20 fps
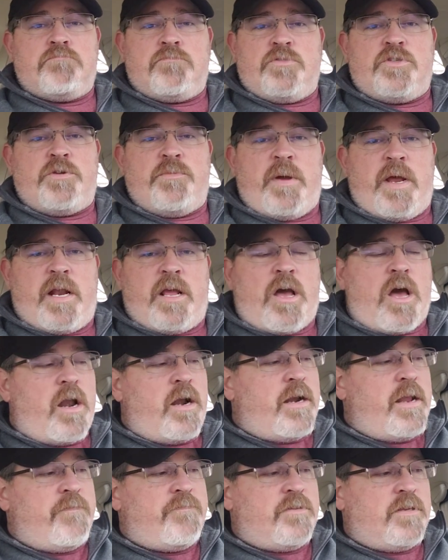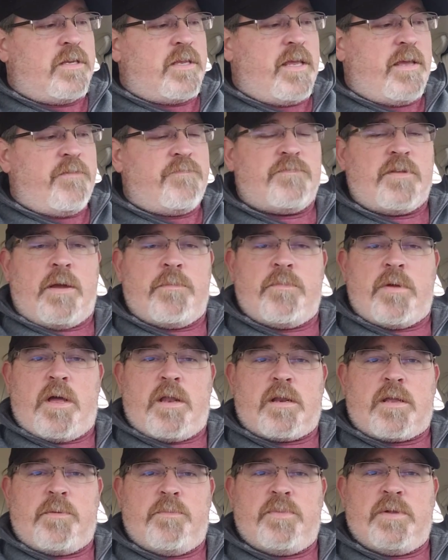She might have got it as a gift. I'm
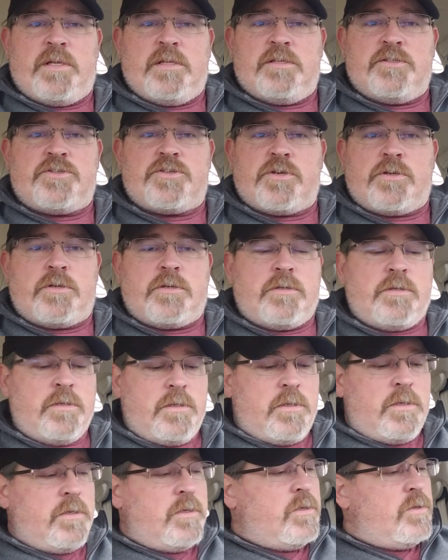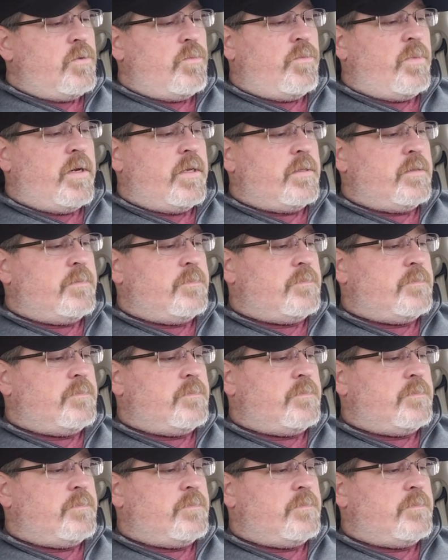not completely sure. But,